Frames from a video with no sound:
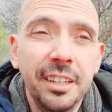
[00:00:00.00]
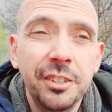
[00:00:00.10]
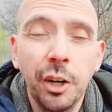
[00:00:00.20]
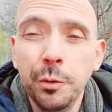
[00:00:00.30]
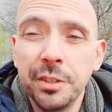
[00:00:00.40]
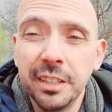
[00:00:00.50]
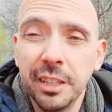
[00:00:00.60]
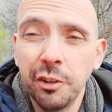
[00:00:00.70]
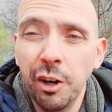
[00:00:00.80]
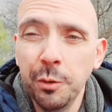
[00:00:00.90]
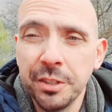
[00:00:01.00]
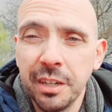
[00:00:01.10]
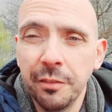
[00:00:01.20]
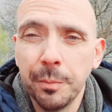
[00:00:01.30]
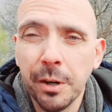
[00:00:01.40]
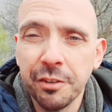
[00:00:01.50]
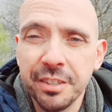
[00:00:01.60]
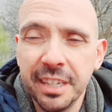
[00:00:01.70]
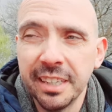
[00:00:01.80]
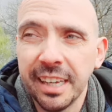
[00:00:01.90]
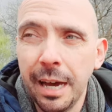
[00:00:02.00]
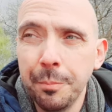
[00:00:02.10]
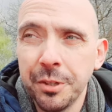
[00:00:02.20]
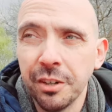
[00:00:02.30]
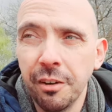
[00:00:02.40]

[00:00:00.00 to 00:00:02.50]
shows you the erosion of democracy and the capture